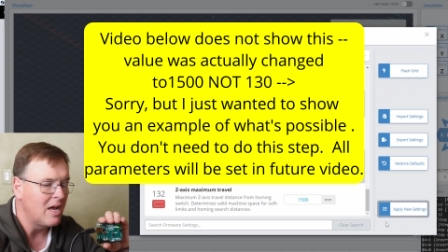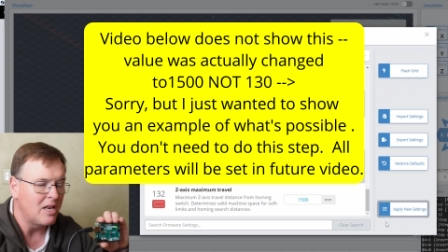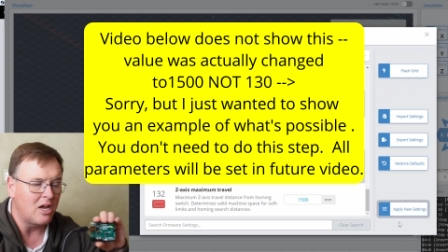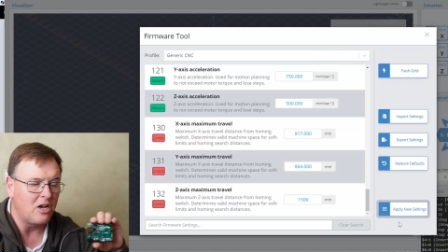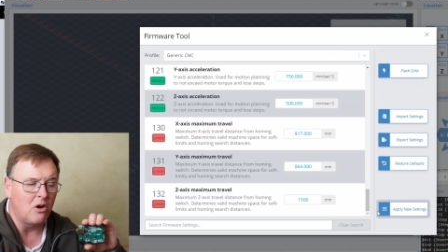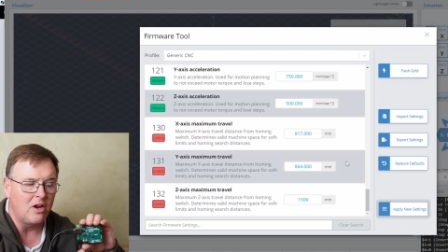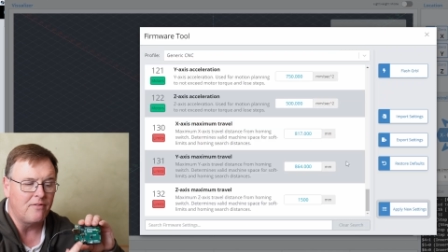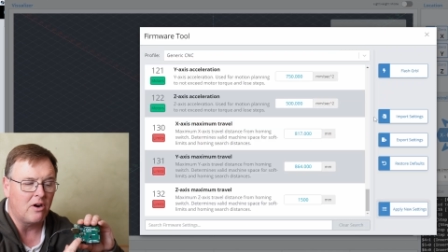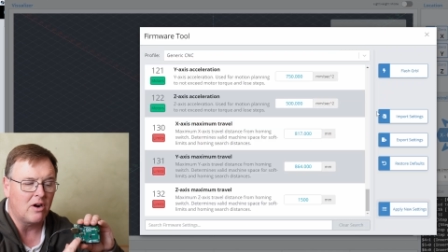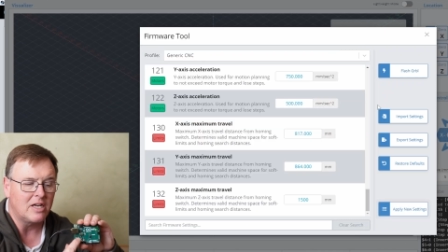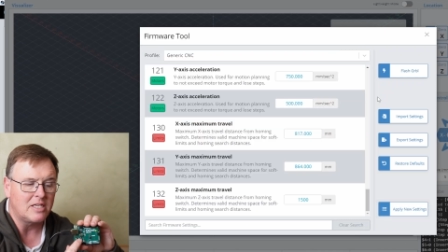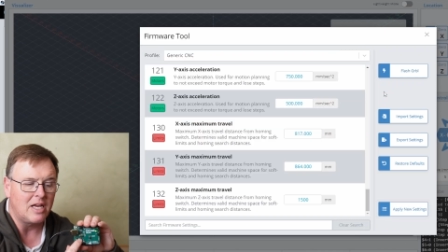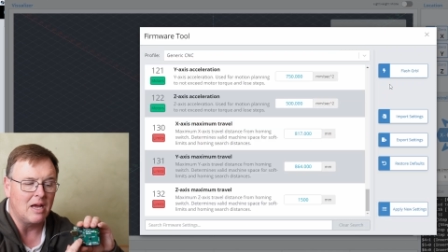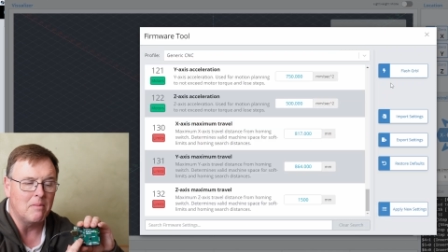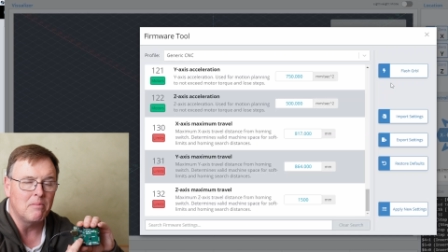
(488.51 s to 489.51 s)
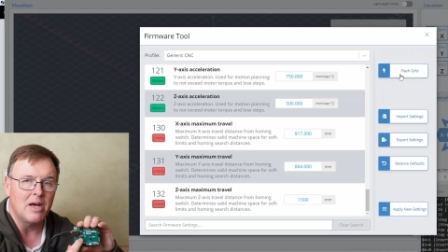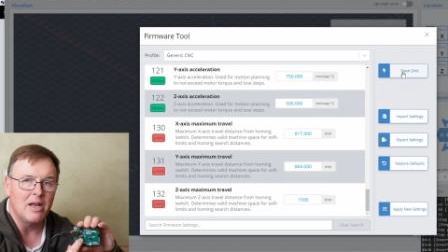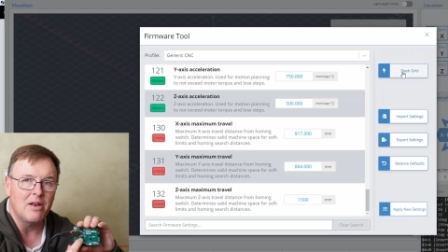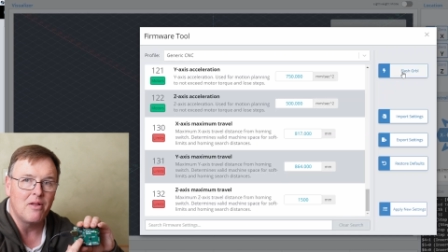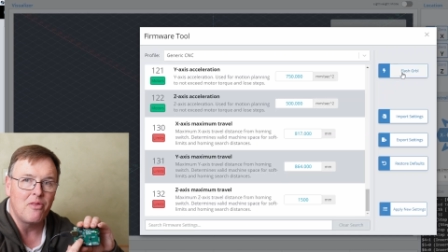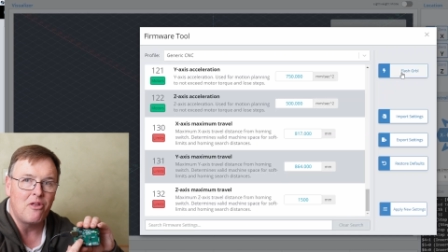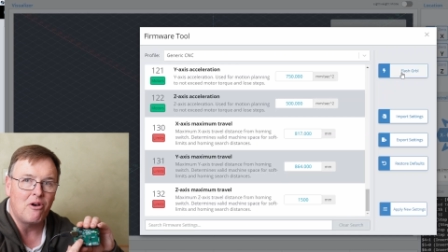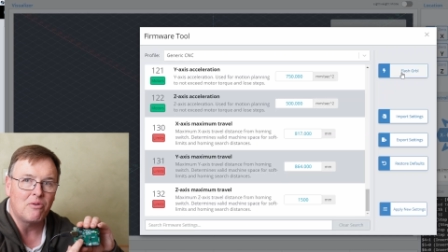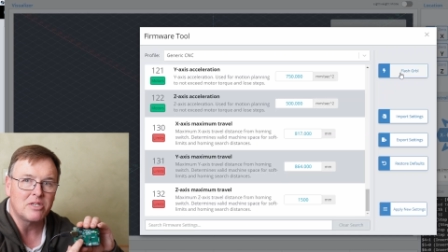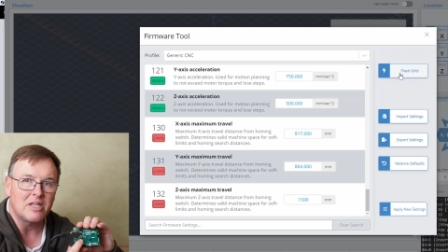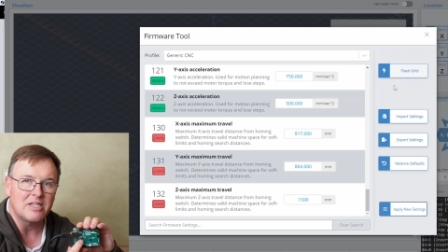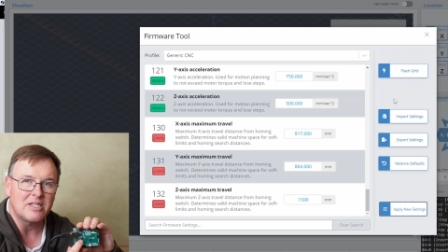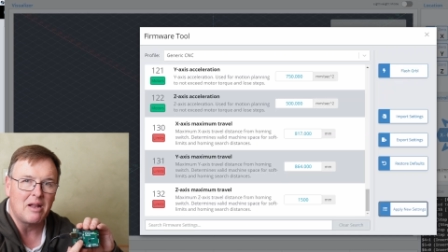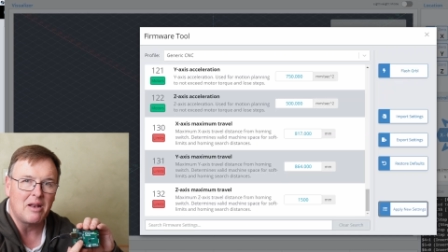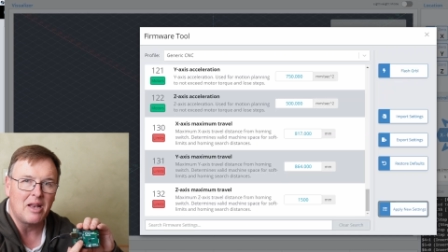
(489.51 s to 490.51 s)
Now, you don't even hardly see it, but there was
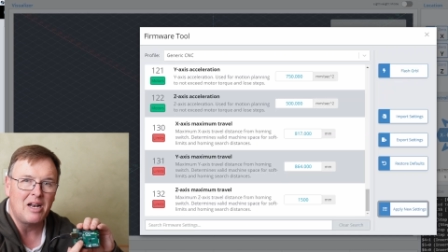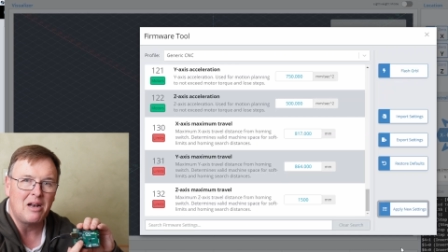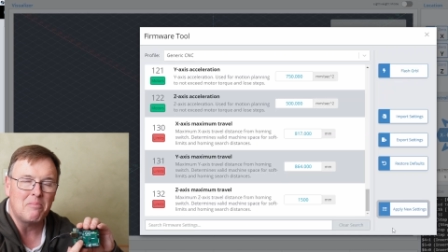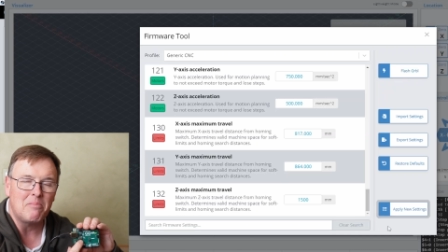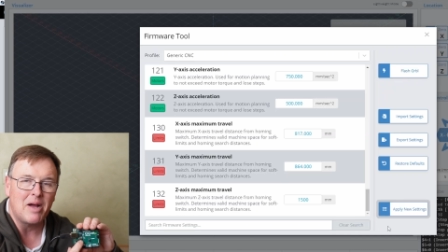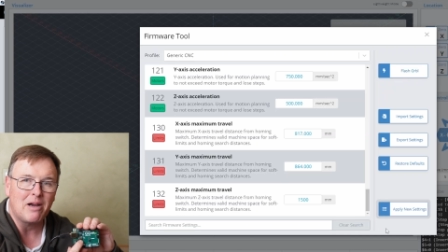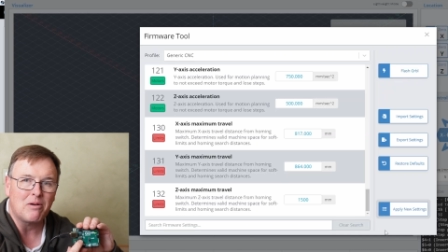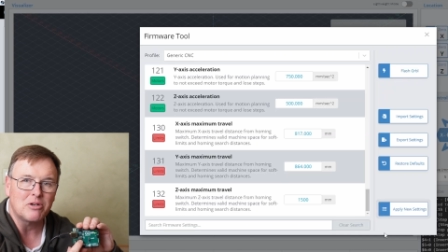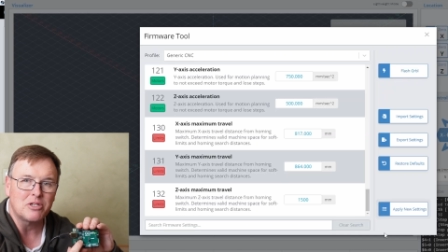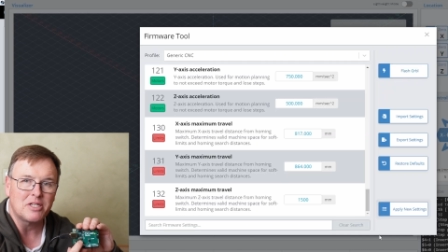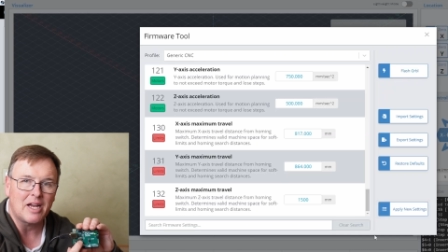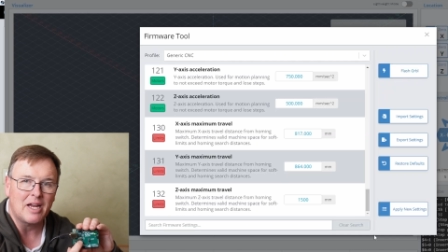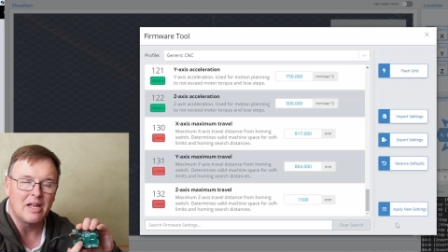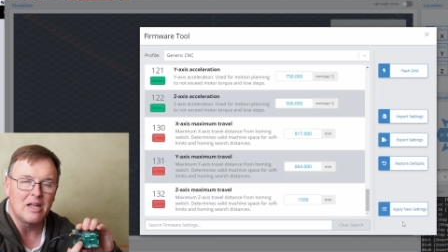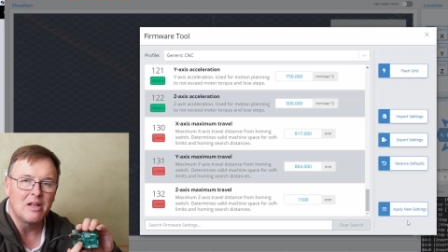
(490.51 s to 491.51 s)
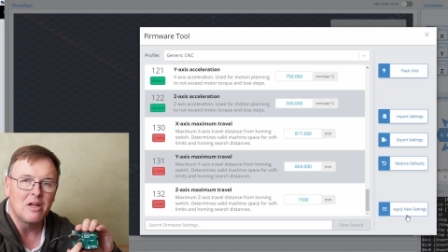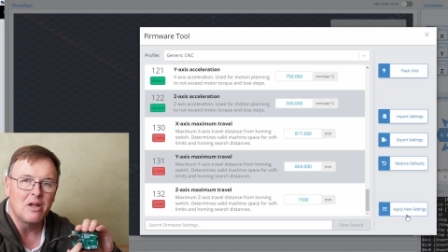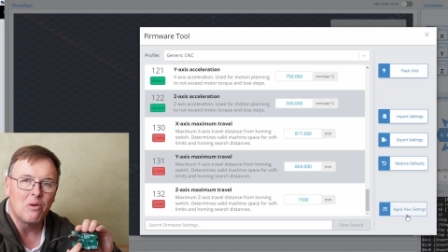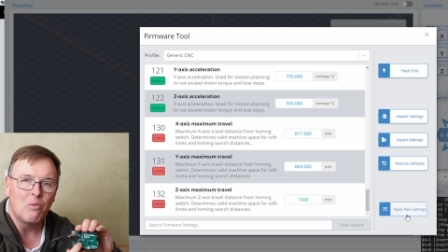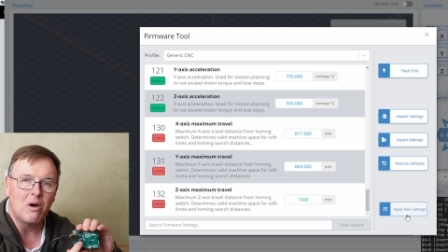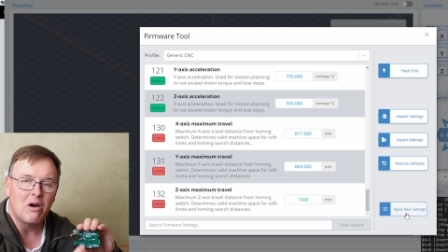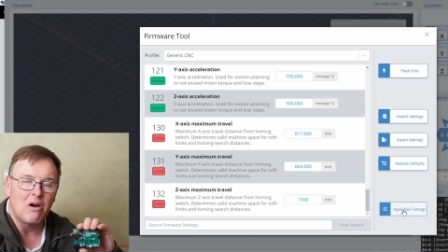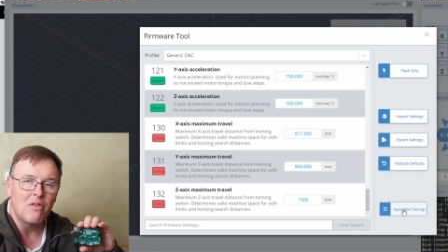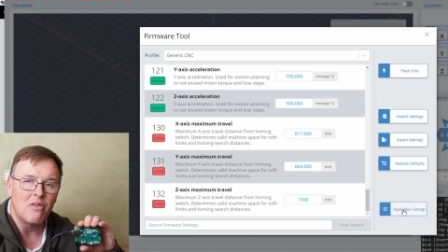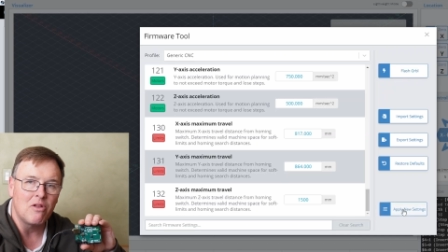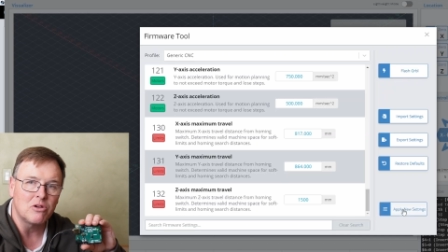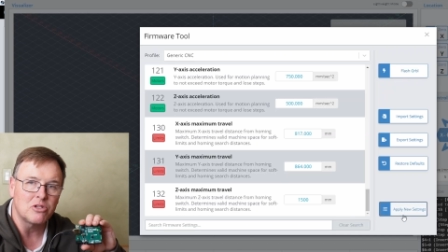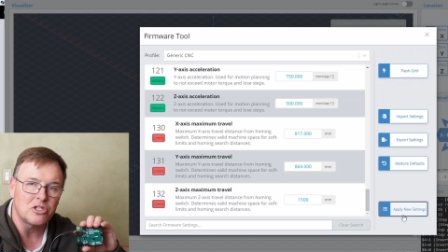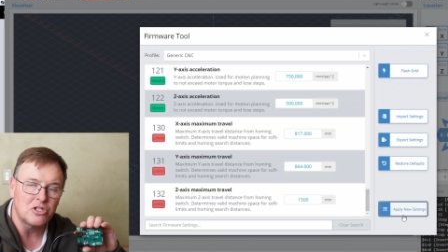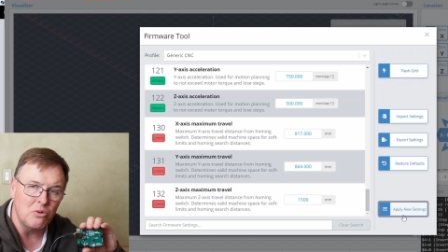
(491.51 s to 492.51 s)
just a little microsecond where
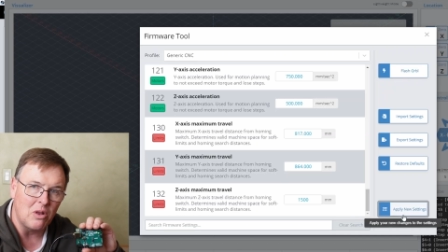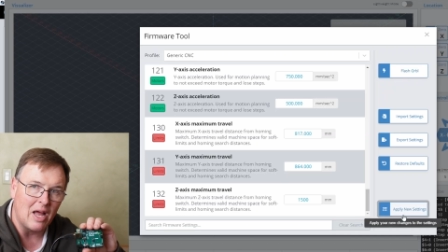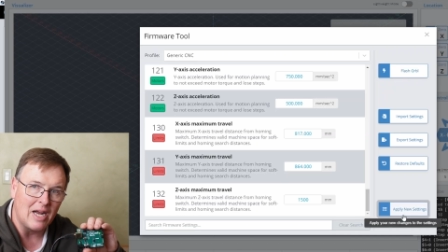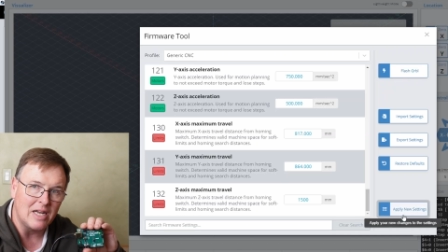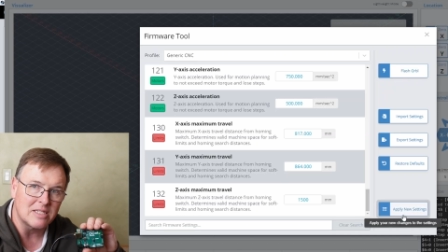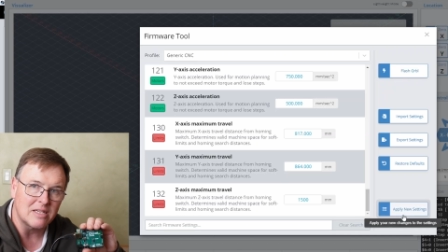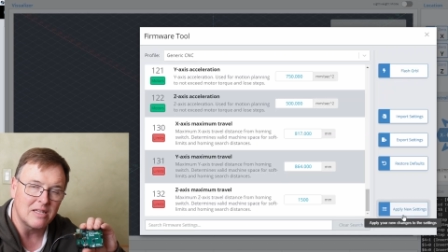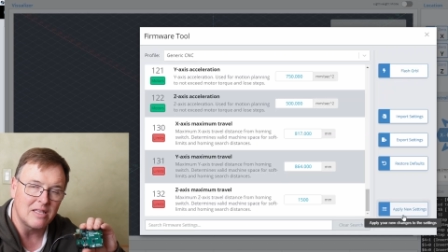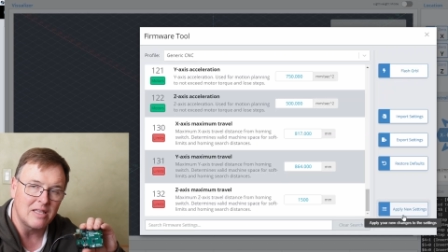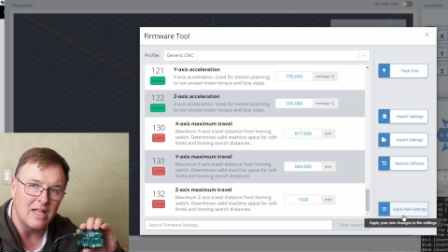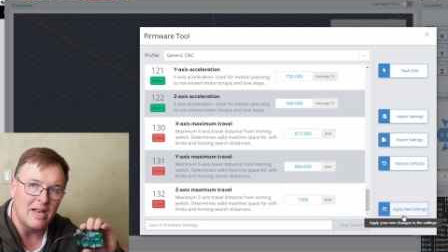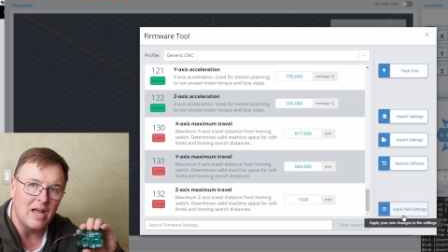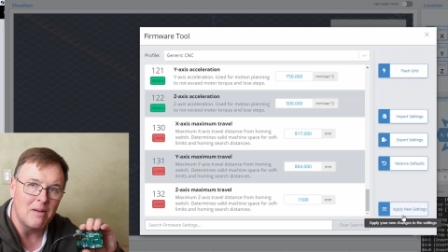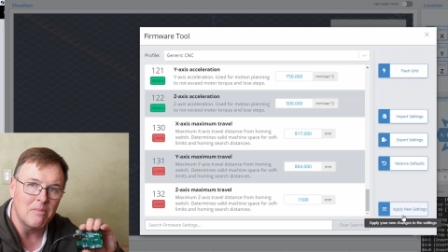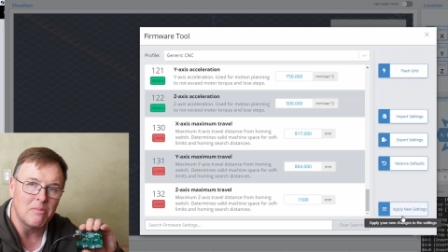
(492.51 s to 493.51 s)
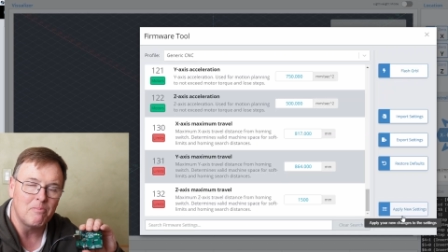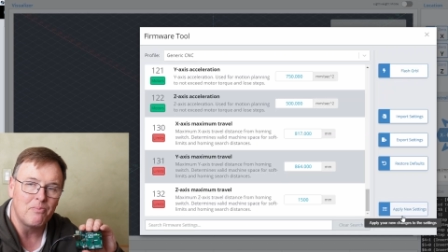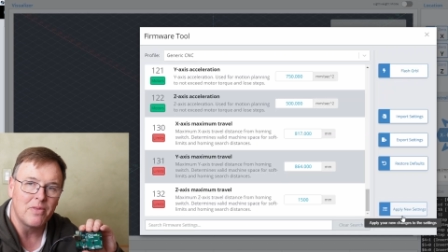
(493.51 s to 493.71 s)
those two lights lit up,